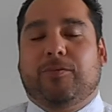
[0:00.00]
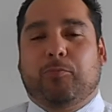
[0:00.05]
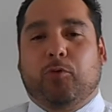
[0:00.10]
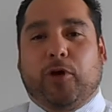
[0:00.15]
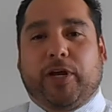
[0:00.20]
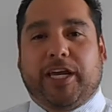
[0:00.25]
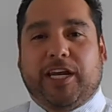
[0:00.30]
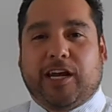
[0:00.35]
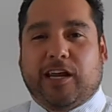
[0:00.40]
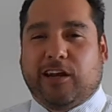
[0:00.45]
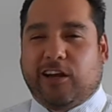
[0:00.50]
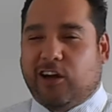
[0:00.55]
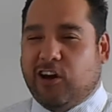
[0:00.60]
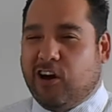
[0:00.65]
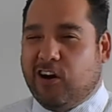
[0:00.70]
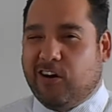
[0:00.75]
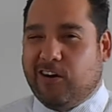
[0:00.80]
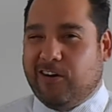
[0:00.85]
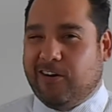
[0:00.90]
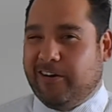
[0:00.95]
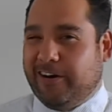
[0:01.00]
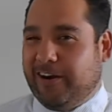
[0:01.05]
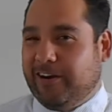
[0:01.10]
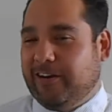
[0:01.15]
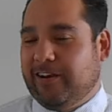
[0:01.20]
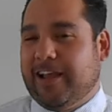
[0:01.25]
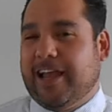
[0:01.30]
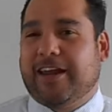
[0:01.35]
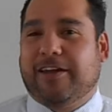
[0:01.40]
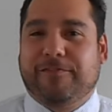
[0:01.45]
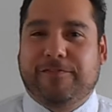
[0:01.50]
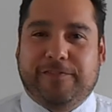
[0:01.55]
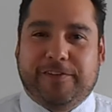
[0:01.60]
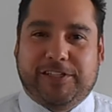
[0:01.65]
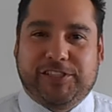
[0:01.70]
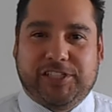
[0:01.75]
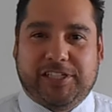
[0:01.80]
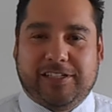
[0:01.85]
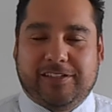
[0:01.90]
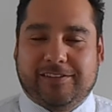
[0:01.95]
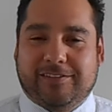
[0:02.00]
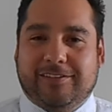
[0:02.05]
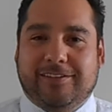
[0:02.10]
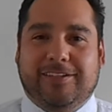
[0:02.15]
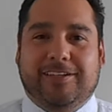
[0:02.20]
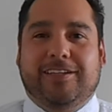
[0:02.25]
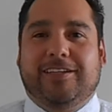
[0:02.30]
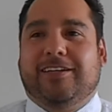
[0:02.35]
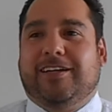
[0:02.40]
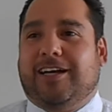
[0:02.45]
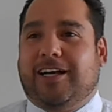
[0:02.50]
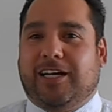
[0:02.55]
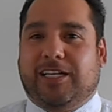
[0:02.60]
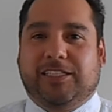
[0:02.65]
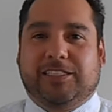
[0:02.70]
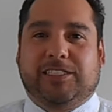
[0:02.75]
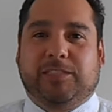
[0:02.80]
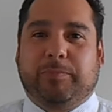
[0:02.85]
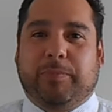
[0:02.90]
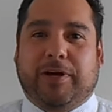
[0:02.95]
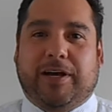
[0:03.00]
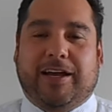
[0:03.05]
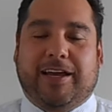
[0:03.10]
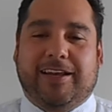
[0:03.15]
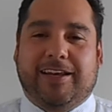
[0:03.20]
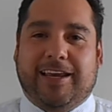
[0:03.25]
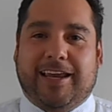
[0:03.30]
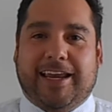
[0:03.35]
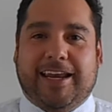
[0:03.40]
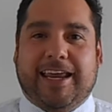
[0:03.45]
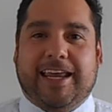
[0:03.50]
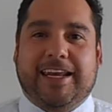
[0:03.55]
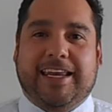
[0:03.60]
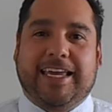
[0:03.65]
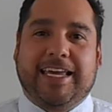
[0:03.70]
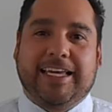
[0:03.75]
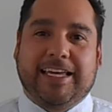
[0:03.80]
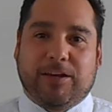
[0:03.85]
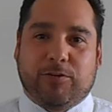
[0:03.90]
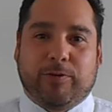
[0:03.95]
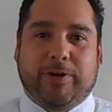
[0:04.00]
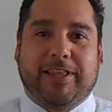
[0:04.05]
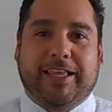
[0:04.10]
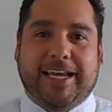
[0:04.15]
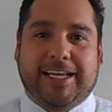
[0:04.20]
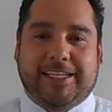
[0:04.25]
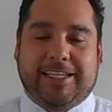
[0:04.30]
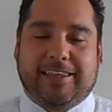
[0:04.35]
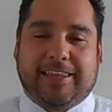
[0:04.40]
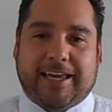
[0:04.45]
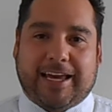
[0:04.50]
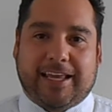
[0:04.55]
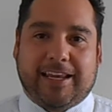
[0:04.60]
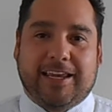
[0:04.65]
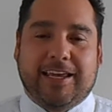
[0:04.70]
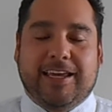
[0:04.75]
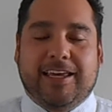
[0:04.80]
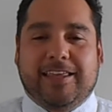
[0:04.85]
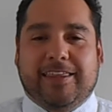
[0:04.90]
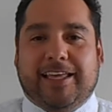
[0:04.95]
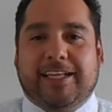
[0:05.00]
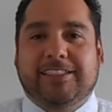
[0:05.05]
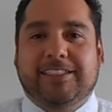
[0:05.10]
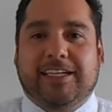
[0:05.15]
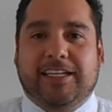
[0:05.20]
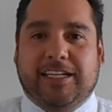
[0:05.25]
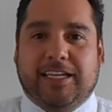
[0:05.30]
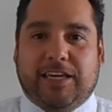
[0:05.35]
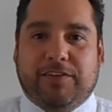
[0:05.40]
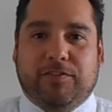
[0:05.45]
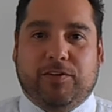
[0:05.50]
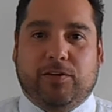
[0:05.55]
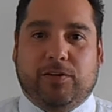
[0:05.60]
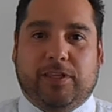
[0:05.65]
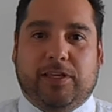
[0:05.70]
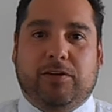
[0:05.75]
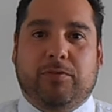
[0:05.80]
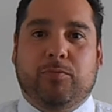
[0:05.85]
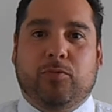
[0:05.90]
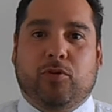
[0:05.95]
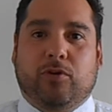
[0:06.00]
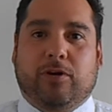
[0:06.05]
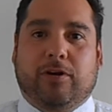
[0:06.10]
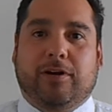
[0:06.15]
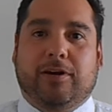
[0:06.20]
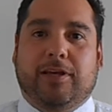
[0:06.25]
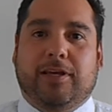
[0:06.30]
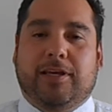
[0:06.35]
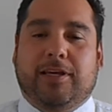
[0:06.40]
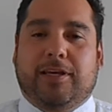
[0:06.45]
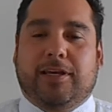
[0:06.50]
working on a car, or you're at a fishing spot, and he can relate to that, that's going to give you a little more